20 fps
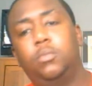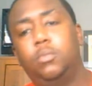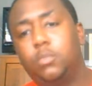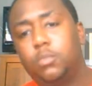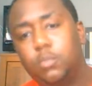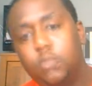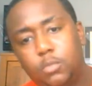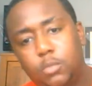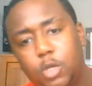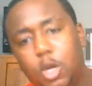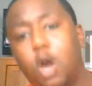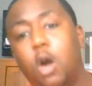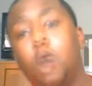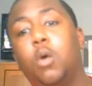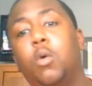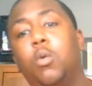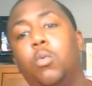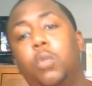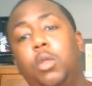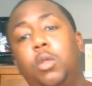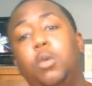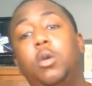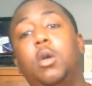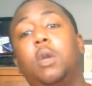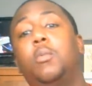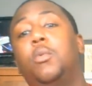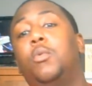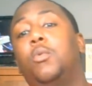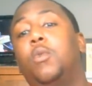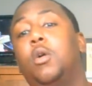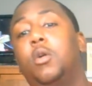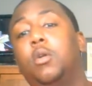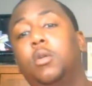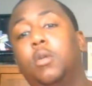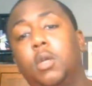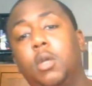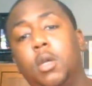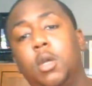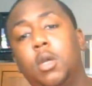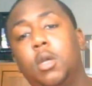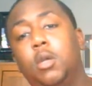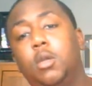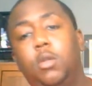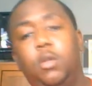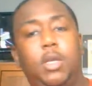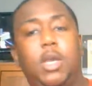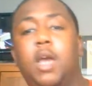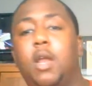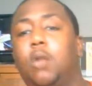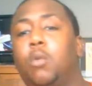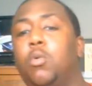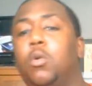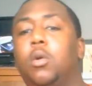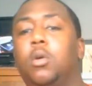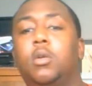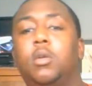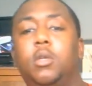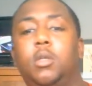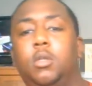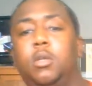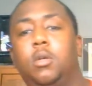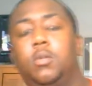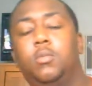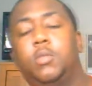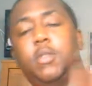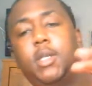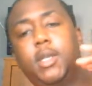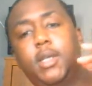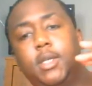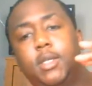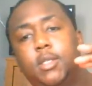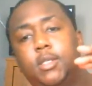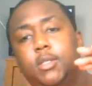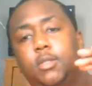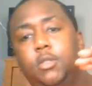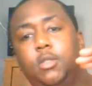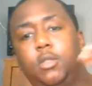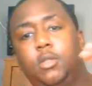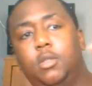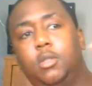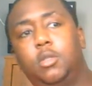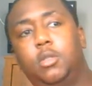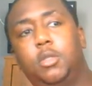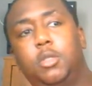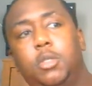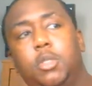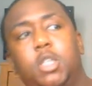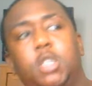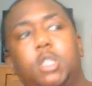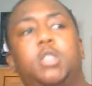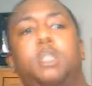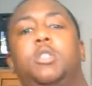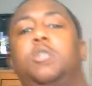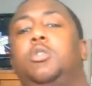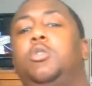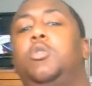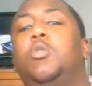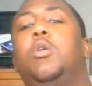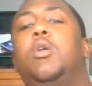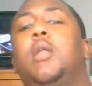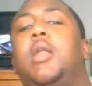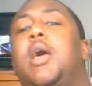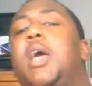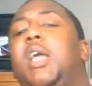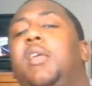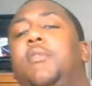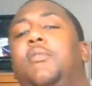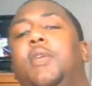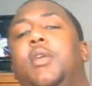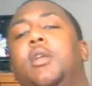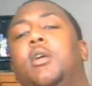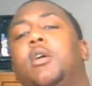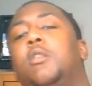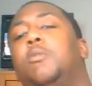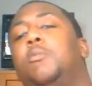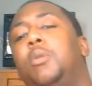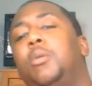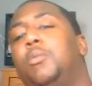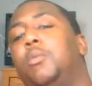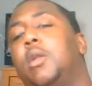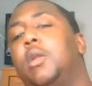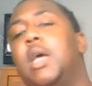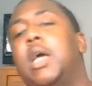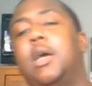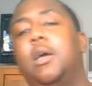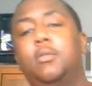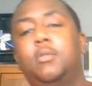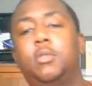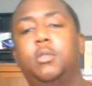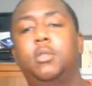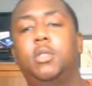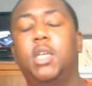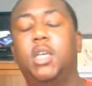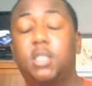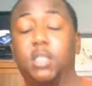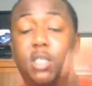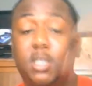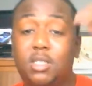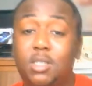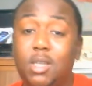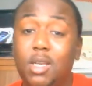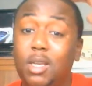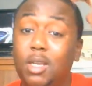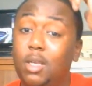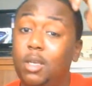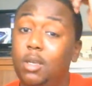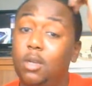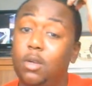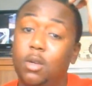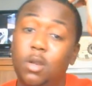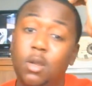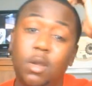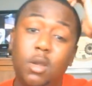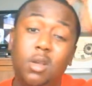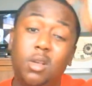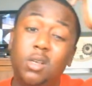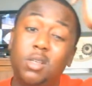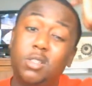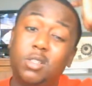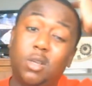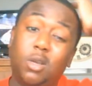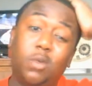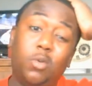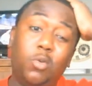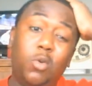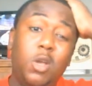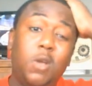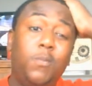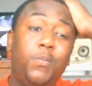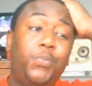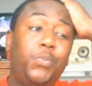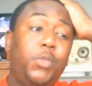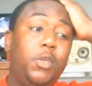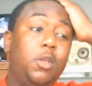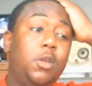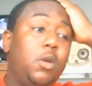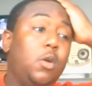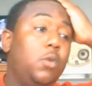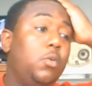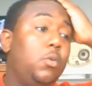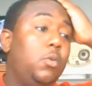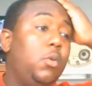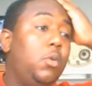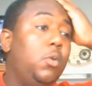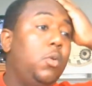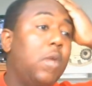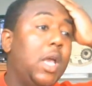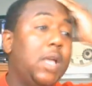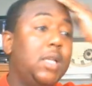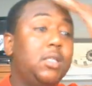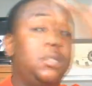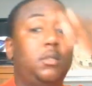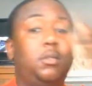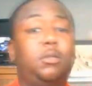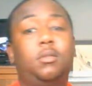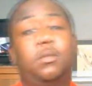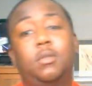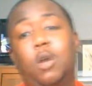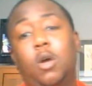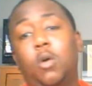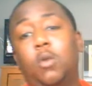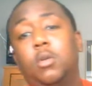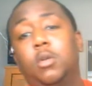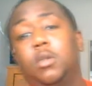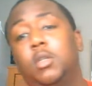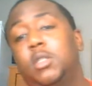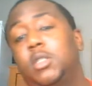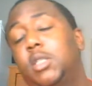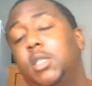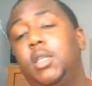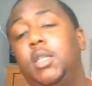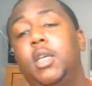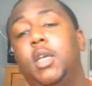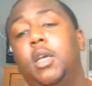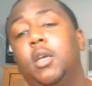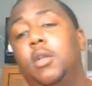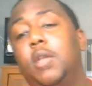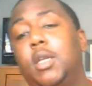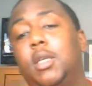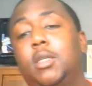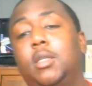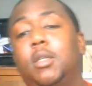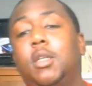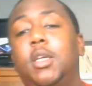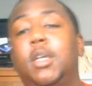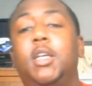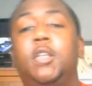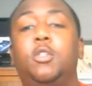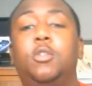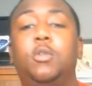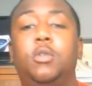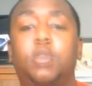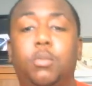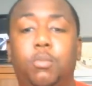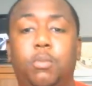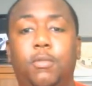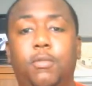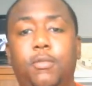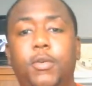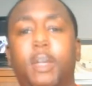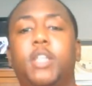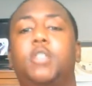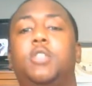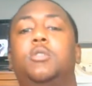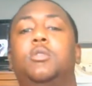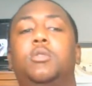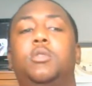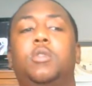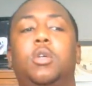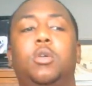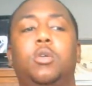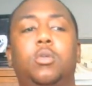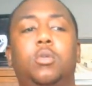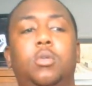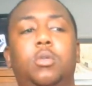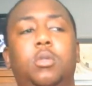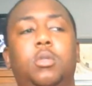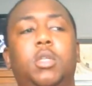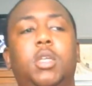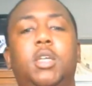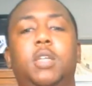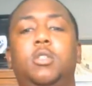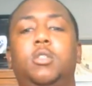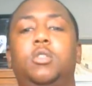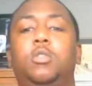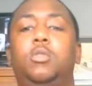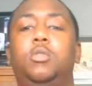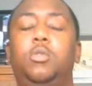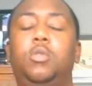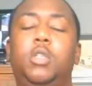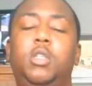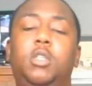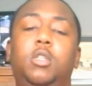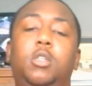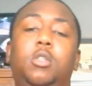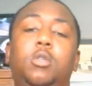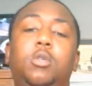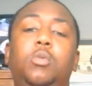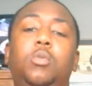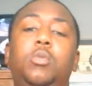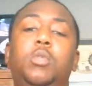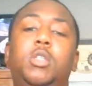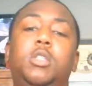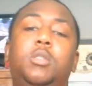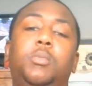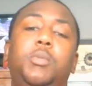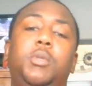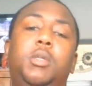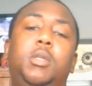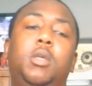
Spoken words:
go when you come to work. You gotta work. You know what I'm saying? Because this is your life and other people's lives that's at stake here. So, as holding the CDL, they look at you as a professional. So things you need to do needs to be,